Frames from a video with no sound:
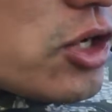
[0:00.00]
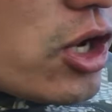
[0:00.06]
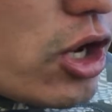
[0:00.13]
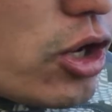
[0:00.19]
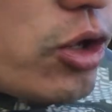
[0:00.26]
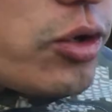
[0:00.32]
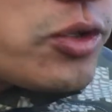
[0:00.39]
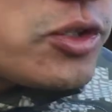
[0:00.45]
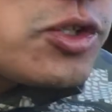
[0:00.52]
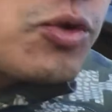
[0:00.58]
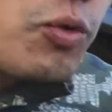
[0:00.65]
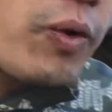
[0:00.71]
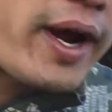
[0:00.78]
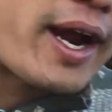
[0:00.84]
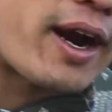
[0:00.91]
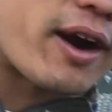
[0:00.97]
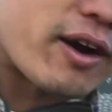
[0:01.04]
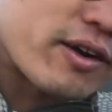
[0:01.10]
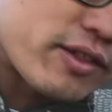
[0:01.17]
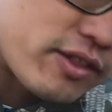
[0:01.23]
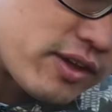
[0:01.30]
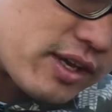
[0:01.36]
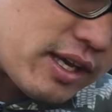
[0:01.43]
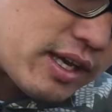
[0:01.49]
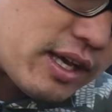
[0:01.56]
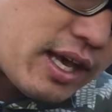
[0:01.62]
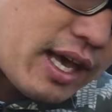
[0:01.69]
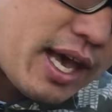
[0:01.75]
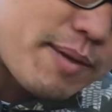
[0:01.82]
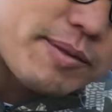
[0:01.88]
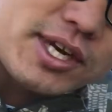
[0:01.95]
nodes where
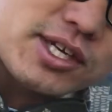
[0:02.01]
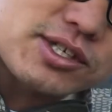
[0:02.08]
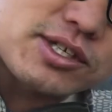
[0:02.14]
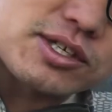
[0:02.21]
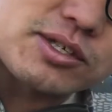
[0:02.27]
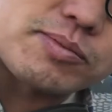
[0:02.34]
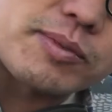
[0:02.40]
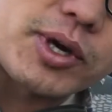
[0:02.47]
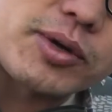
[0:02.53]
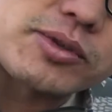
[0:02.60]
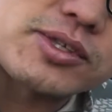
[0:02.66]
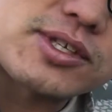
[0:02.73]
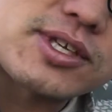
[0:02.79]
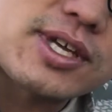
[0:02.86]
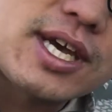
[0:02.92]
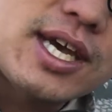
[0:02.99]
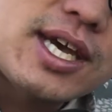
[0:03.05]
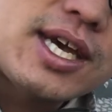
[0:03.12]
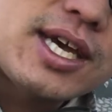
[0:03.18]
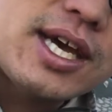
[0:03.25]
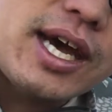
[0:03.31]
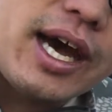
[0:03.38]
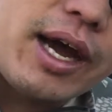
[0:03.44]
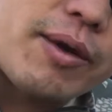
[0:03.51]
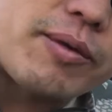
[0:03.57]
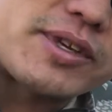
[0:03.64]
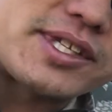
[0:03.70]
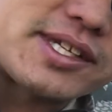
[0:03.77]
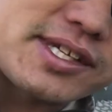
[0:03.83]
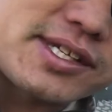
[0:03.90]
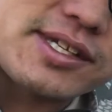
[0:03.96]
the ammunition is most
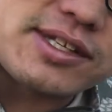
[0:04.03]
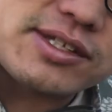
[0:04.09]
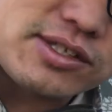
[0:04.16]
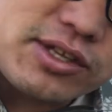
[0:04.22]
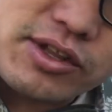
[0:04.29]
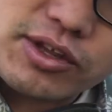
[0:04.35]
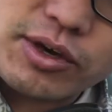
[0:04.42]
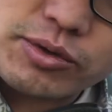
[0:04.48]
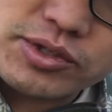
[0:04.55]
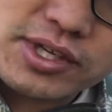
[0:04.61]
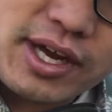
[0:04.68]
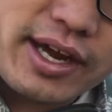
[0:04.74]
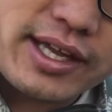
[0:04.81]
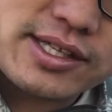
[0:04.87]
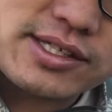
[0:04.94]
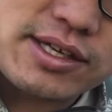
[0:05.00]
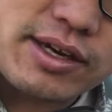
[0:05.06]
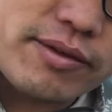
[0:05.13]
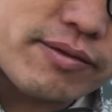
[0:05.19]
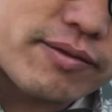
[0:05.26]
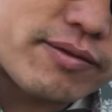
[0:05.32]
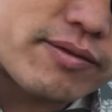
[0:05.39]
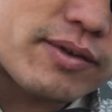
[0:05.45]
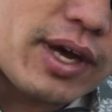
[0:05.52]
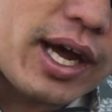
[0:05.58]
resistant to those kinds of